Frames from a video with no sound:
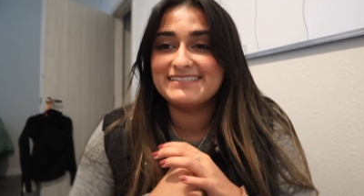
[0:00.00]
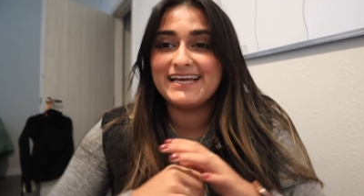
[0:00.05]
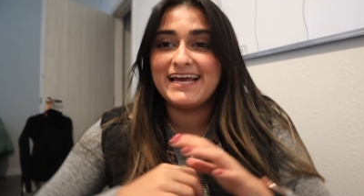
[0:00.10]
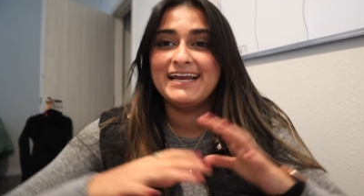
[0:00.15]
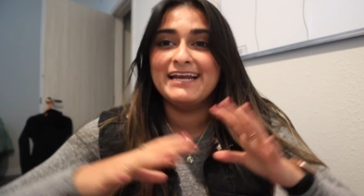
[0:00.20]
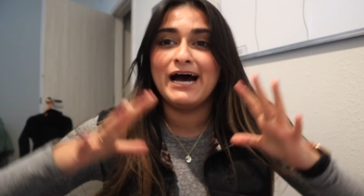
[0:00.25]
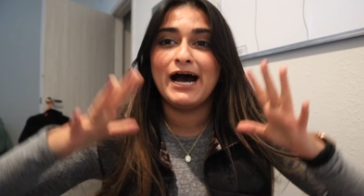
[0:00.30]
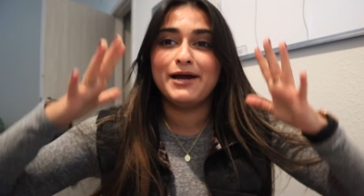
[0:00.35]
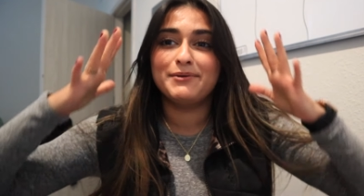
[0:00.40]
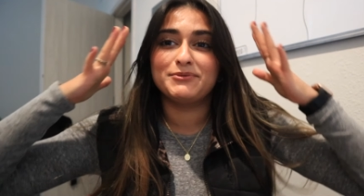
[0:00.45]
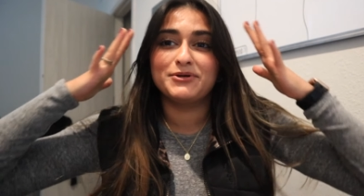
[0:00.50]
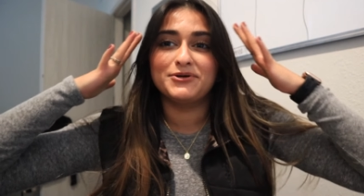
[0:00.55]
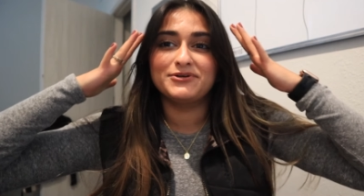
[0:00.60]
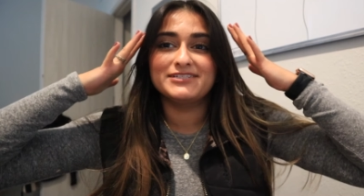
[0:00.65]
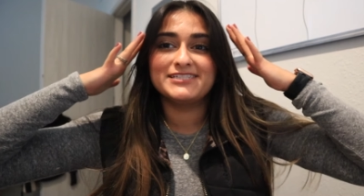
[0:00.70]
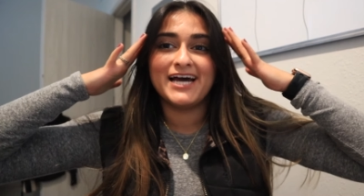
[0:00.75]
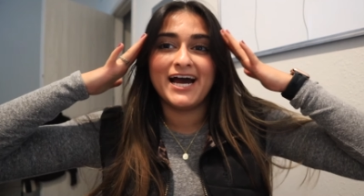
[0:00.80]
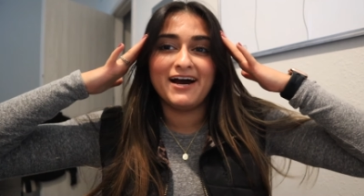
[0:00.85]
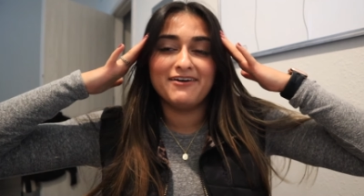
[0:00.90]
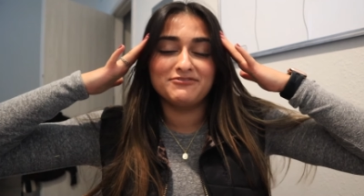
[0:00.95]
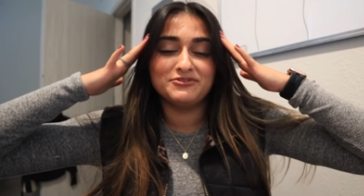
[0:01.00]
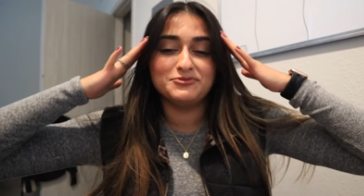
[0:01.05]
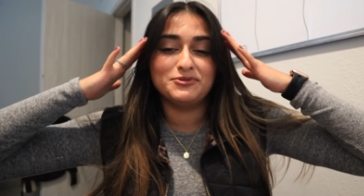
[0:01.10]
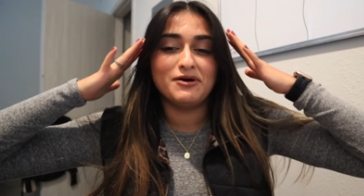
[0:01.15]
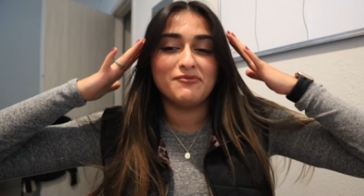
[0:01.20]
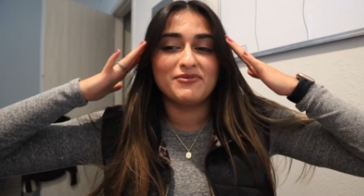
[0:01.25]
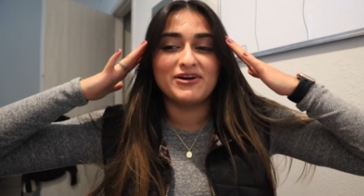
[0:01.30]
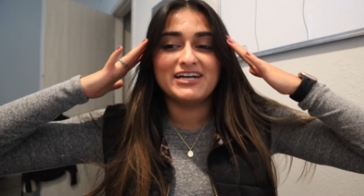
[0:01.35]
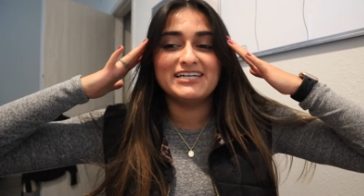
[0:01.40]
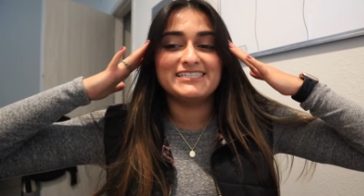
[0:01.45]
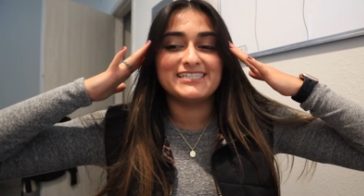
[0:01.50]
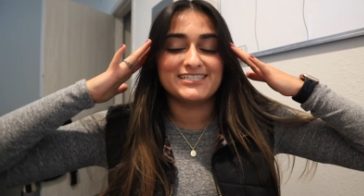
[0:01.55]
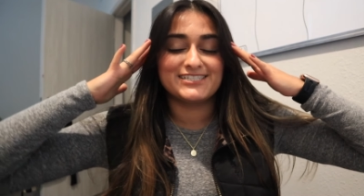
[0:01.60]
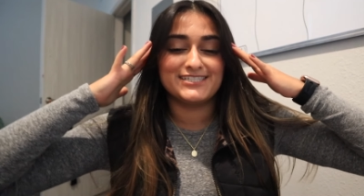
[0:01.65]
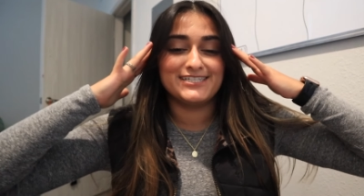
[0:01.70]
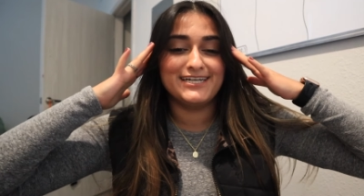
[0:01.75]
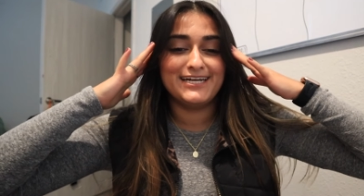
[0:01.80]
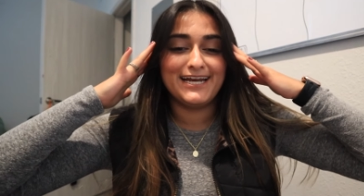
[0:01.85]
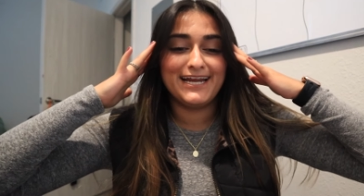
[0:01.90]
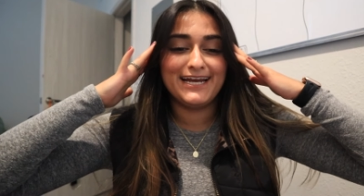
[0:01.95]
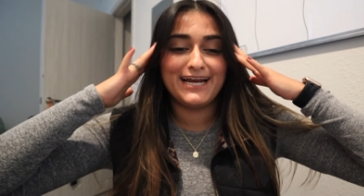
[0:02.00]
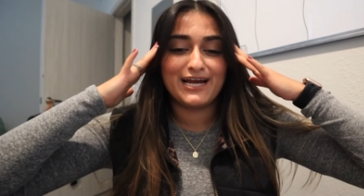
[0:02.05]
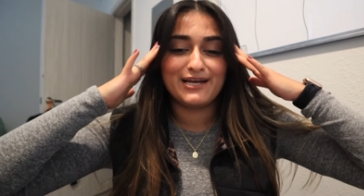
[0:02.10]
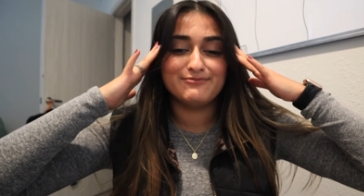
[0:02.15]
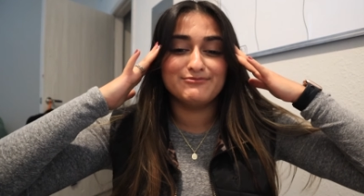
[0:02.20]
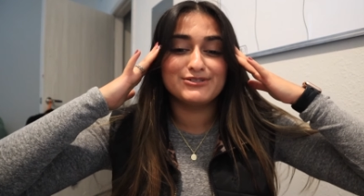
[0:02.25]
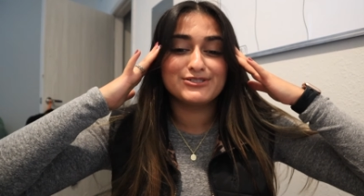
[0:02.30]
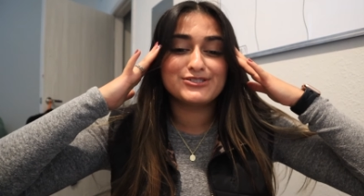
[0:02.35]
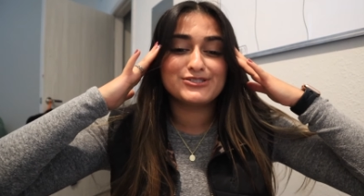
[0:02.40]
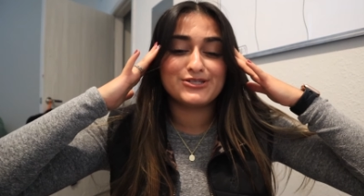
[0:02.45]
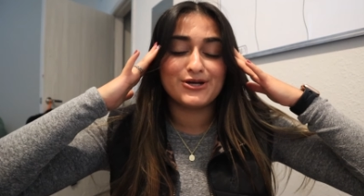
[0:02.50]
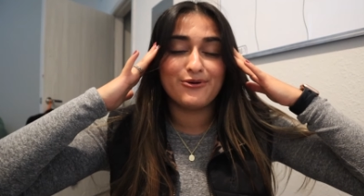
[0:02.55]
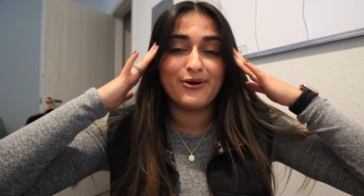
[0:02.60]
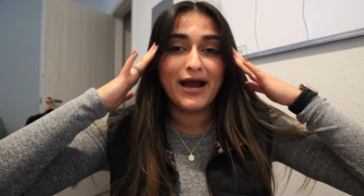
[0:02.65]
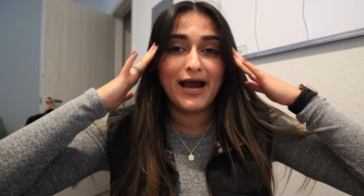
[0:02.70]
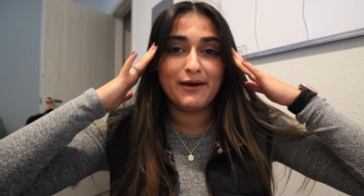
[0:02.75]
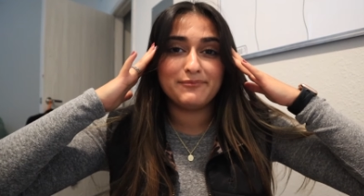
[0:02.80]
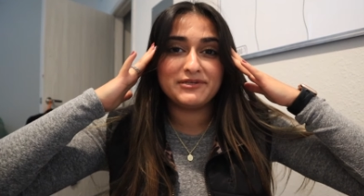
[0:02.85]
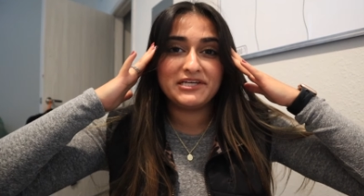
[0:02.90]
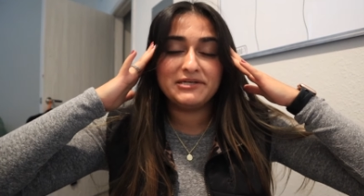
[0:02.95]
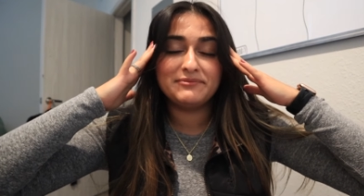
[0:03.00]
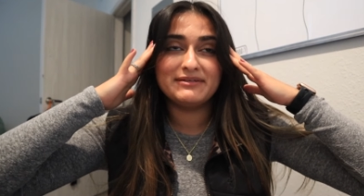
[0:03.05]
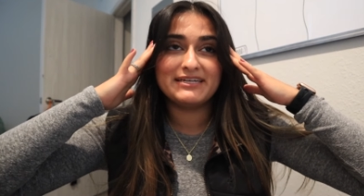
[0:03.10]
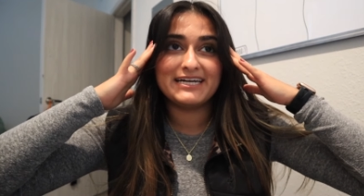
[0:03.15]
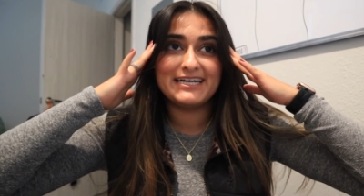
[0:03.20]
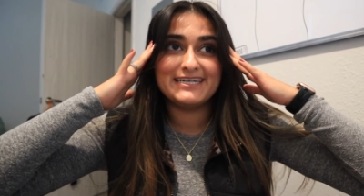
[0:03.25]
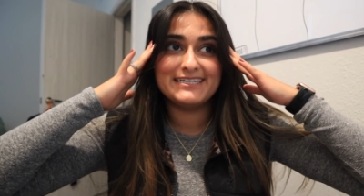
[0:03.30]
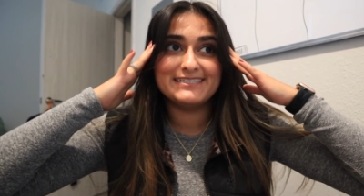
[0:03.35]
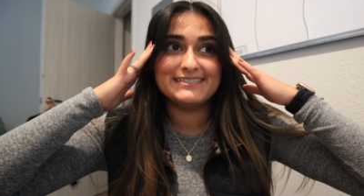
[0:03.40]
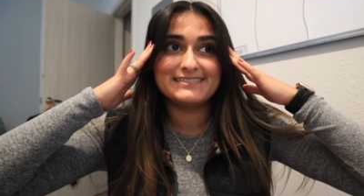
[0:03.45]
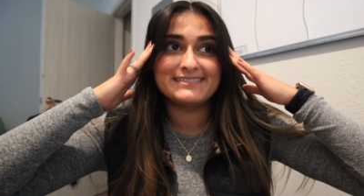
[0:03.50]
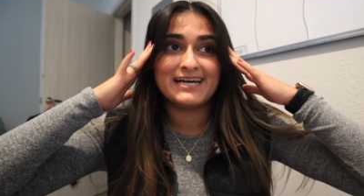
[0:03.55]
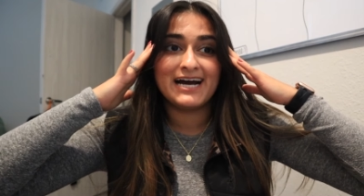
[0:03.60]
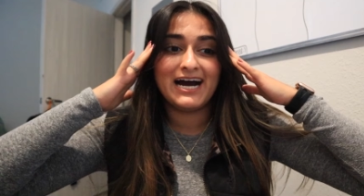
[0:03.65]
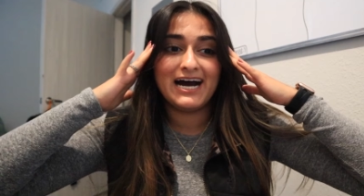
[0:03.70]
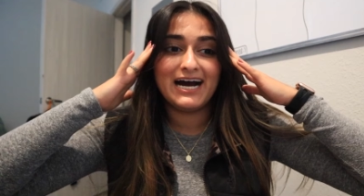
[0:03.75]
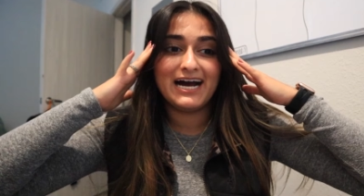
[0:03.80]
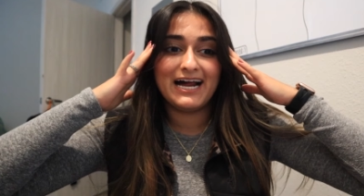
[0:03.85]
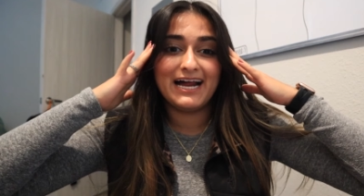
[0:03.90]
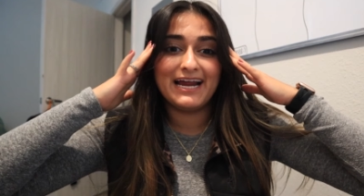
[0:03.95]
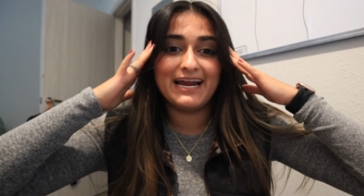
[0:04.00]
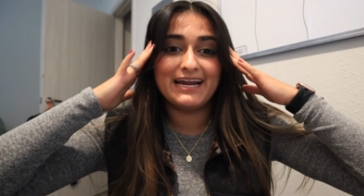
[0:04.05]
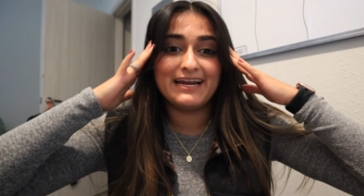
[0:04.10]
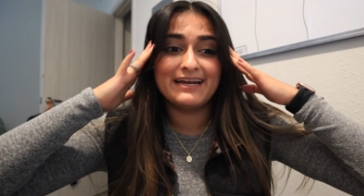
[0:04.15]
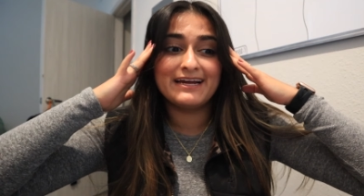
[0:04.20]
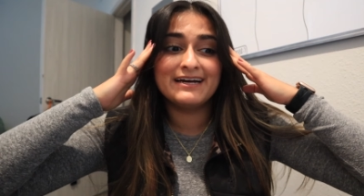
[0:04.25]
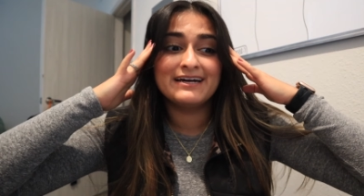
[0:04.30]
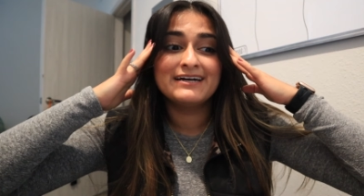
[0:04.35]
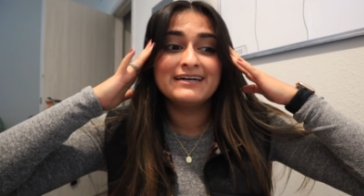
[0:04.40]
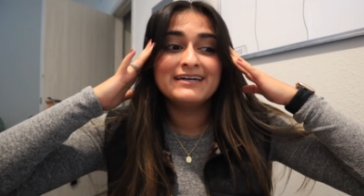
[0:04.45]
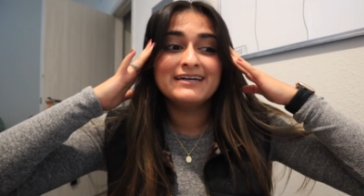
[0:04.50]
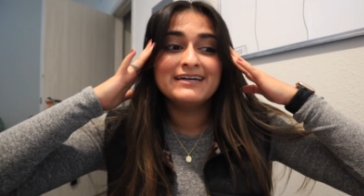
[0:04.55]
And I'm going to have the Walmart edition. And I'm so happy because I